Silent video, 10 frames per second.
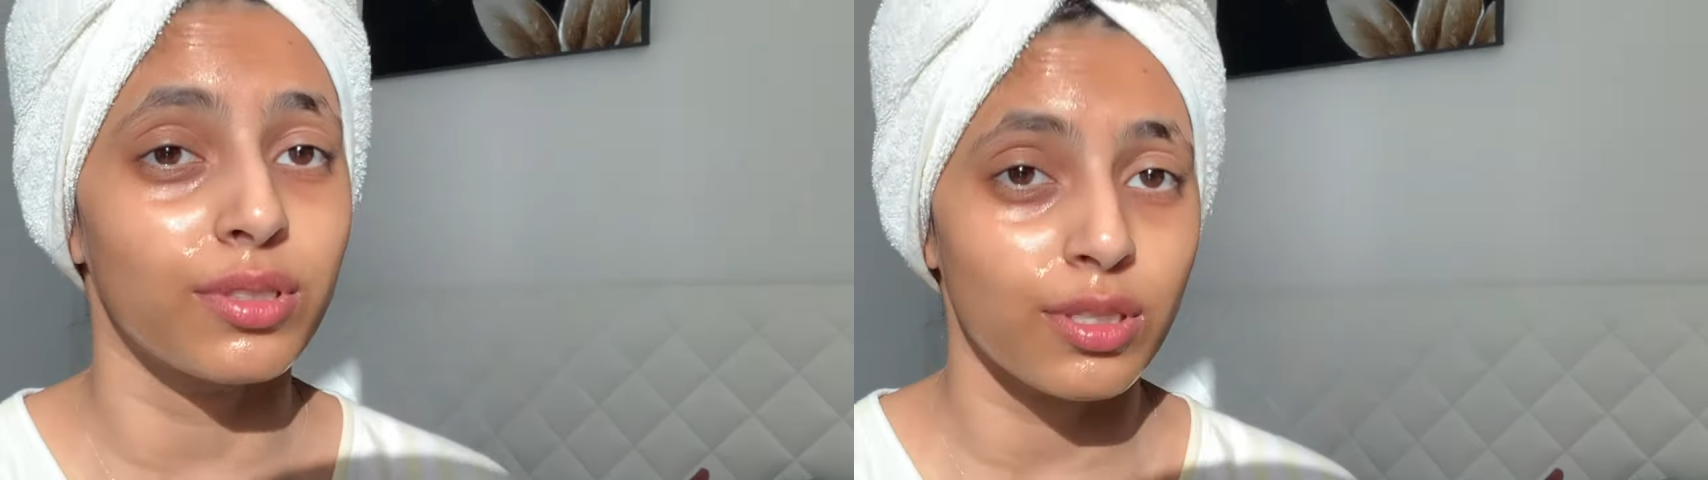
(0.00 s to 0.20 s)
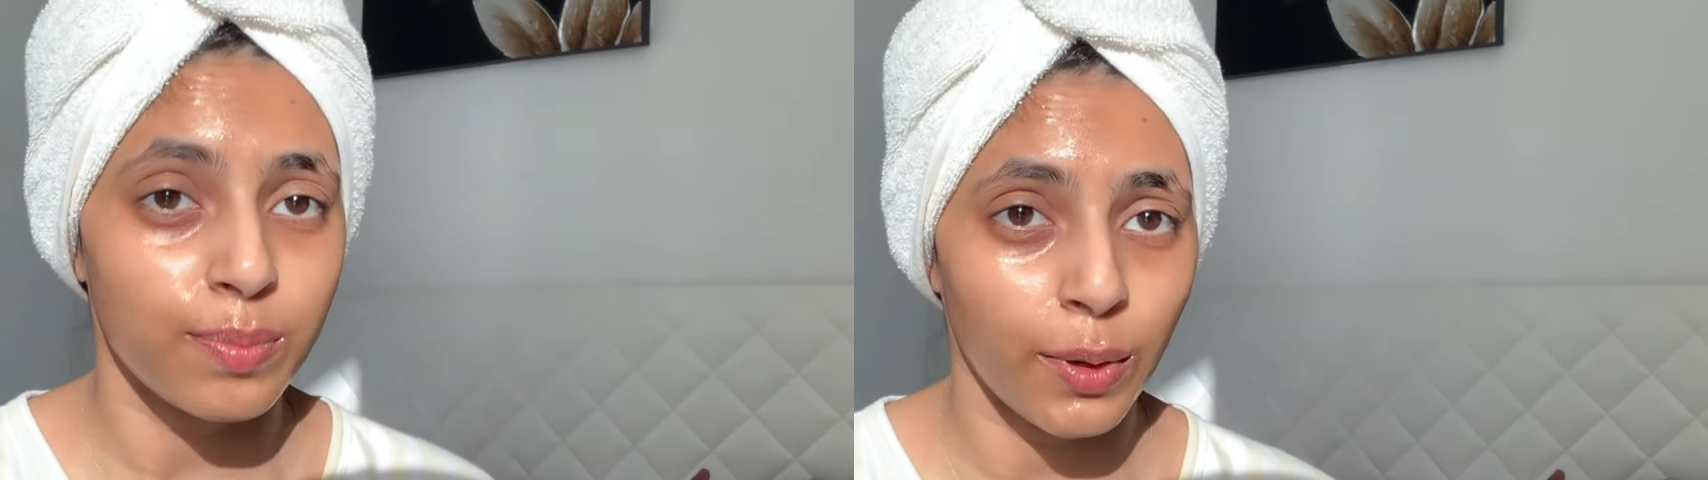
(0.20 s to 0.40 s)

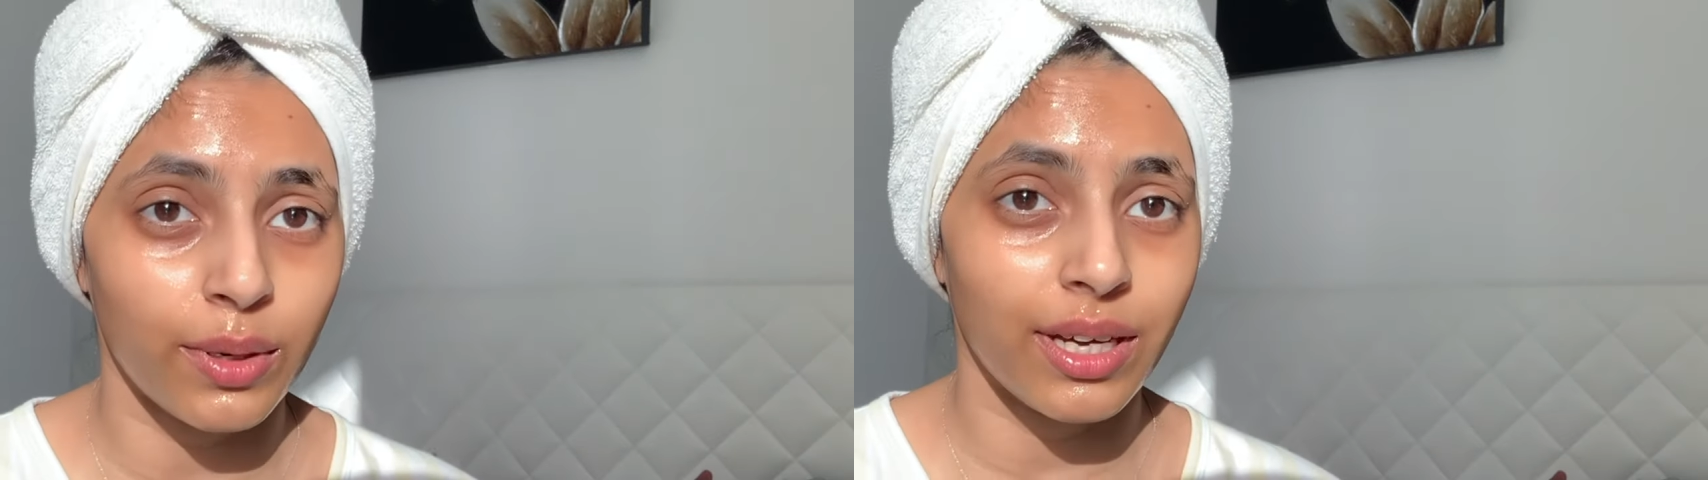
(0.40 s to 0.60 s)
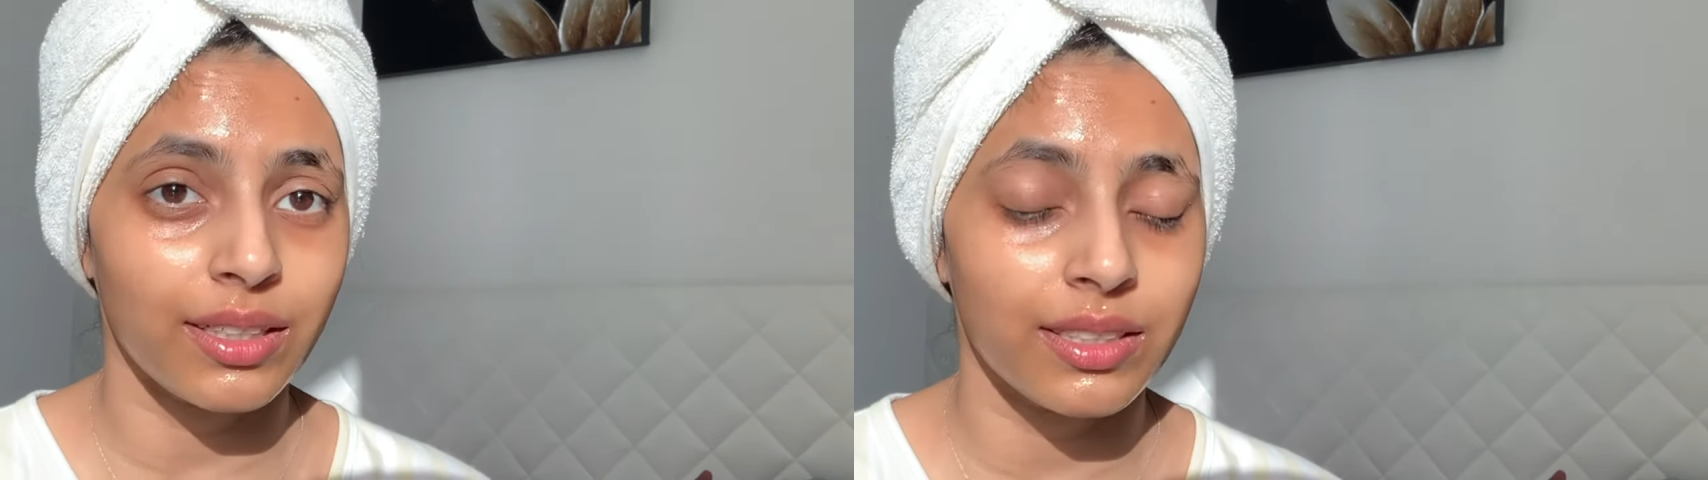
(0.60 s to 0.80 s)
this
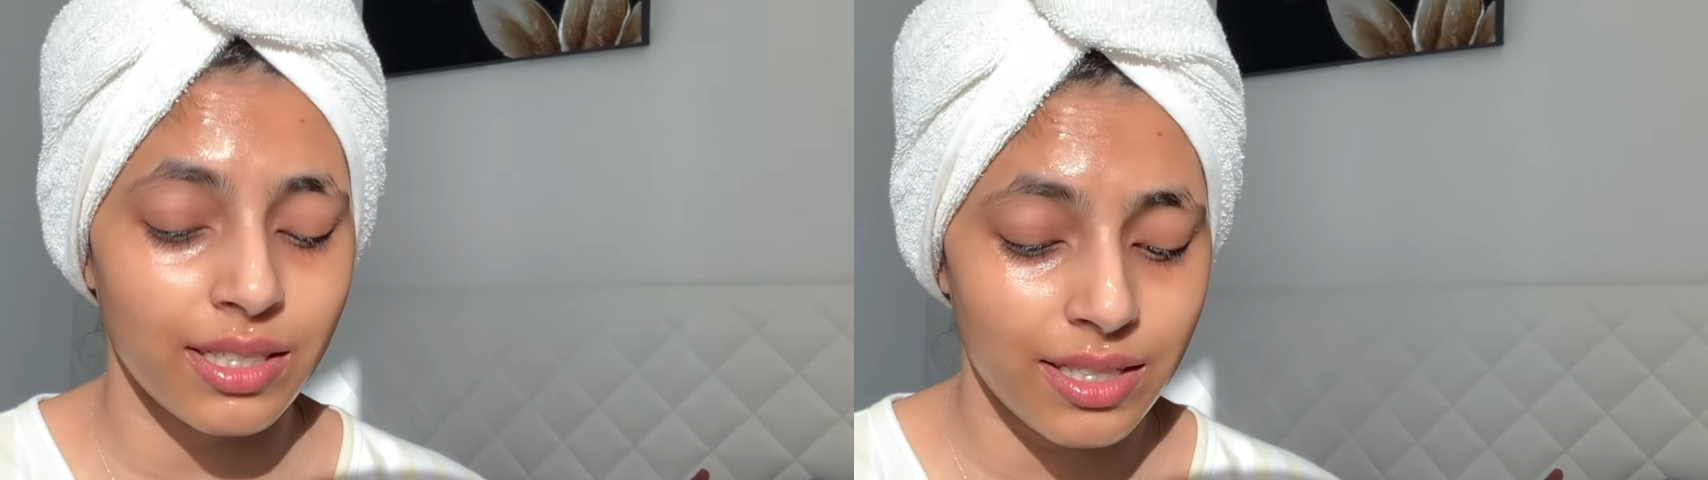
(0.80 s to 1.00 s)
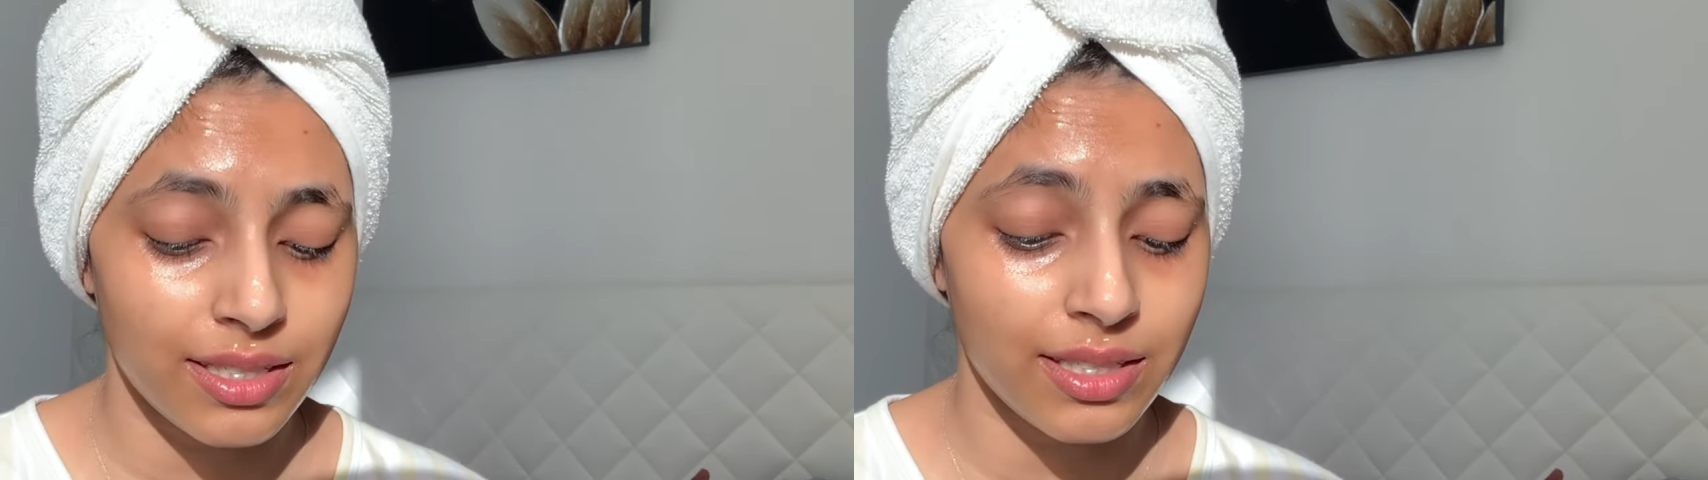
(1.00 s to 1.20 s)
product
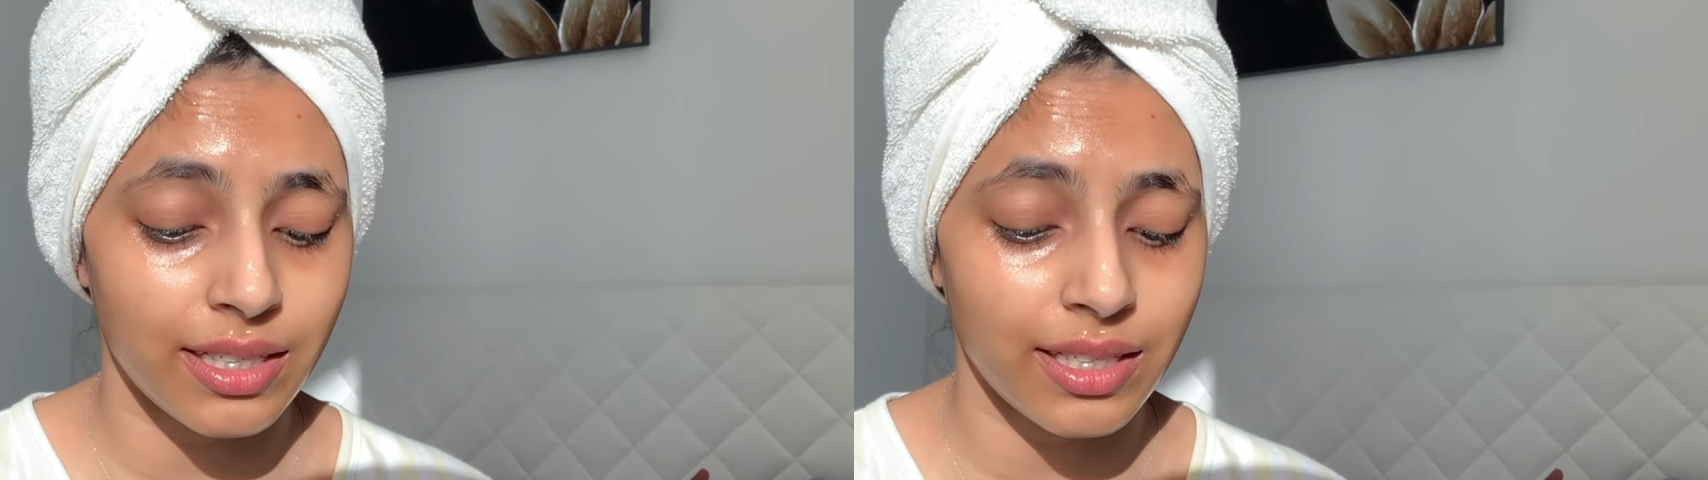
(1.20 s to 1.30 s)
is